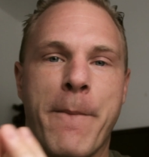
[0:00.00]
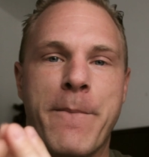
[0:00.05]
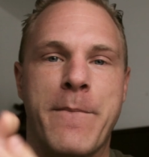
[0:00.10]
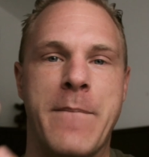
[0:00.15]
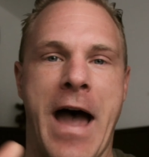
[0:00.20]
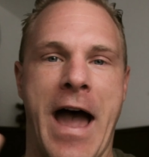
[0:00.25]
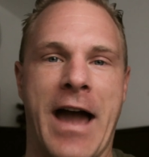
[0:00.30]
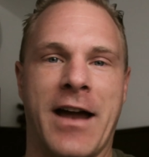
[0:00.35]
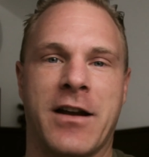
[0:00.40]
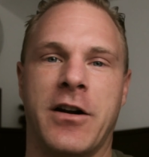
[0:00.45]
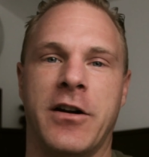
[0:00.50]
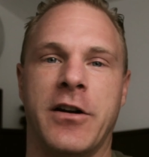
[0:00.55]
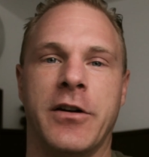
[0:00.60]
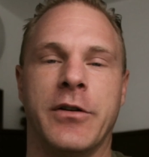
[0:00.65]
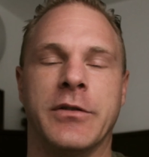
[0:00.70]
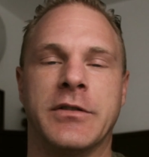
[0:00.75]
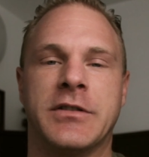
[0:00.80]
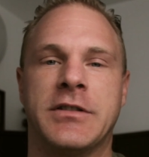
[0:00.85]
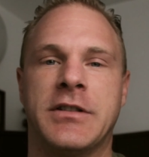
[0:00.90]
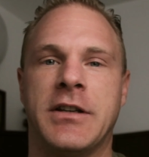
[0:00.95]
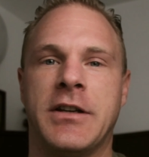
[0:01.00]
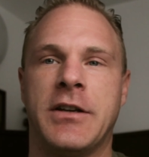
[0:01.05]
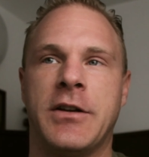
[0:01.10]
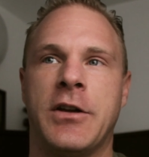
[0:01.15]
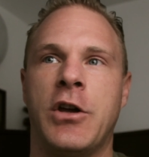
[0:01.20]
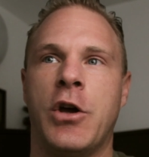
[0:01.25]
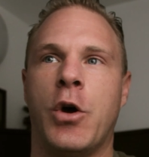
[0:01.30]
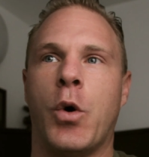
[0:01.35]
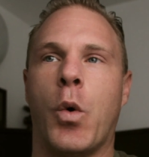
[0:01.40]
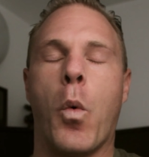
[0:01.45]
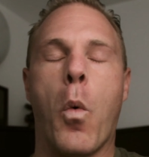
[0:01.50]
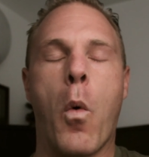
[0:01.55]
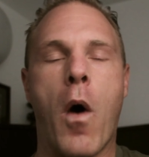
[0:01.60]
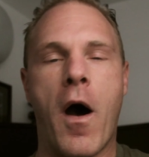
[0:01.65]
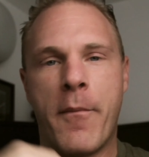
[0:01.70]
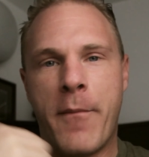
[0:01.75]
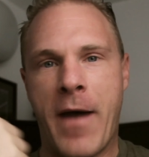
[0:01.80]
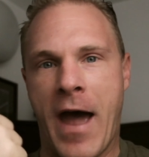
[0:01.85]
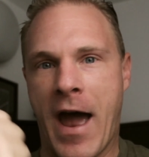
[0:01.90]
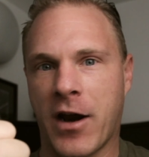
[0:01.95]
macros,
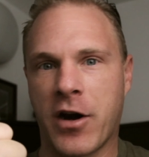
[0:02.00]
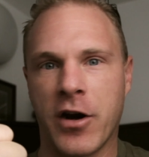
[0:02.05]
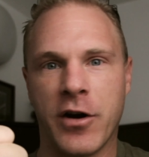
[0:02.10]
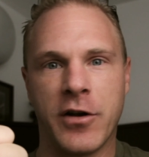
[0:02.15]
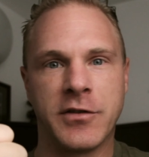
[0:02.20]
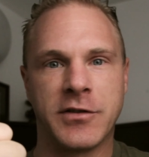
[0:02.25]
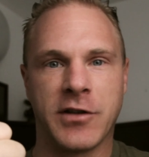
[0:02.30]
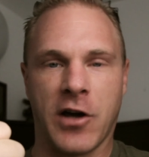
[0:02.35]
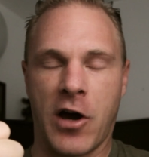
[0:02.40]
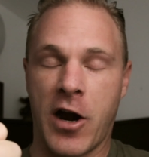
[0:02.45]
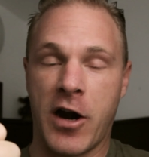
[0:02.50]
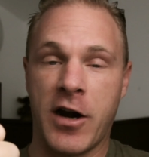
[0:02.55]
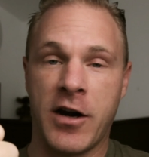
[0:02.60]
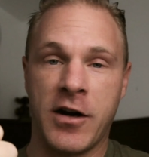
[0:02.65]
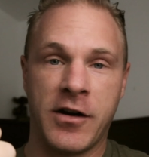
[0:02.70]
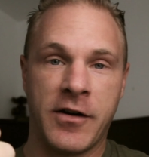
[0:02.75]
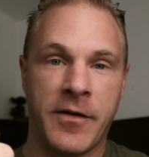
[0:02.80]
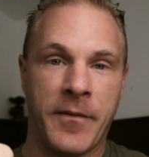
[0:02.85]
what macros are,